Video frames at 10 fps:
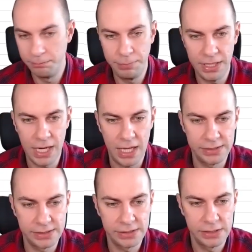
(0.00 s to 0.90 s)

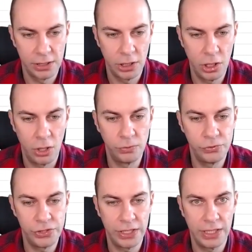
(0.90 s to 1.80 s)
plus
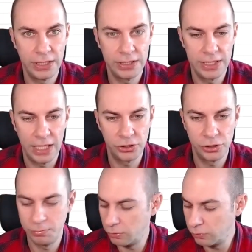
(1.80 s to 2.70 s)
closing
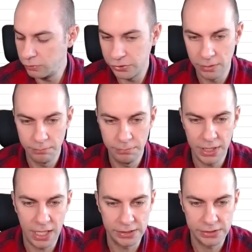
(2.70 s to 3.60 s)
intangibles
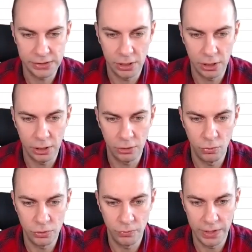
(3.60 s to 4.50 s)
plus a
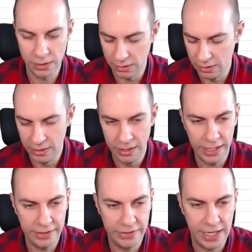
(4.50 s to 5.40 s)
goodwill,
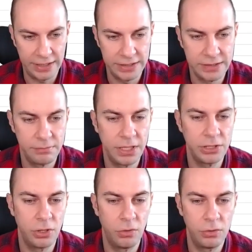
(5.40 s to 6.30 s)
and that is my
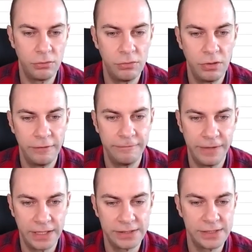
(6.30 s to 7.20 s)
total
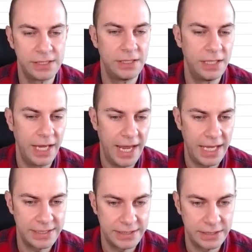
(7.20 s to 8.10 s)
fixed
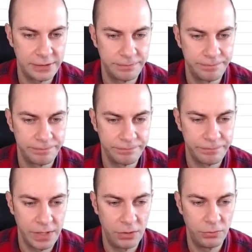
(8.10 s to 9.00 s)
asset.
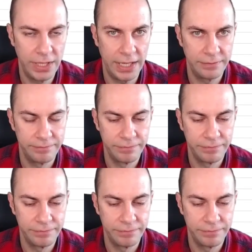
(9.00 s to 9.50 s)
Okay.